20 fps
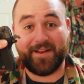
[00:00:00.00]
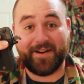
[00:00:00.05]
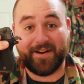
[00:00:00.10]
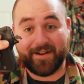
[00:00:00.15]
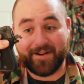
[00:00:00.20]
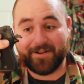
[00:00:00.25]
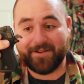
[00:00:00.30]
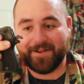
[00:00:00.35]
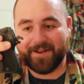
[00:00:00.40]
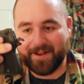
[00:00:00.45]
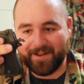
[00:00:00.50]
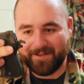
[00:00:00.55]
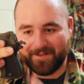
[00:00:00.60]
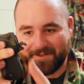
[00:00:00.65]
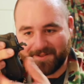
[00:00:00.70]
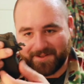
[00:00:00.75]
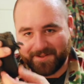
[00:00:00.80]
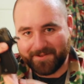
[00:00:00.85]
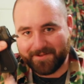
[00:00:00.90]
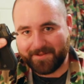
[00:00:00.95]
at
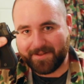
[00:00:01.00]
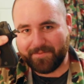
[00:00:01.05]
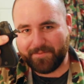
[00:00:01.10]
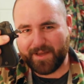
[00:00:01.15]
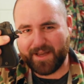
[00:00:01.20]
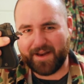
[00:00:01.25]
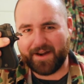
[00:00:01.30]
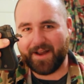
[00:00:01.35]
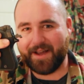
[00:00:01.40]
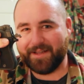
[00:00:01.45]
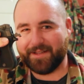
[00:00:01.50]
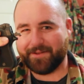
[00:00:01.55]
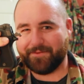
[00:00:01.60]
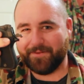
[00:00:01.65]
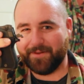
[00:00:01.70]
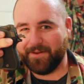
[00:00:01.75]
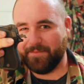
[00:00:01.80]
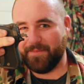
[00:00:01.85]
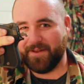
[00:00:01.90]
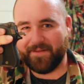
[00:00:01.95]
$100. Give me a nice
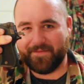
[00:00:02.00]
grip.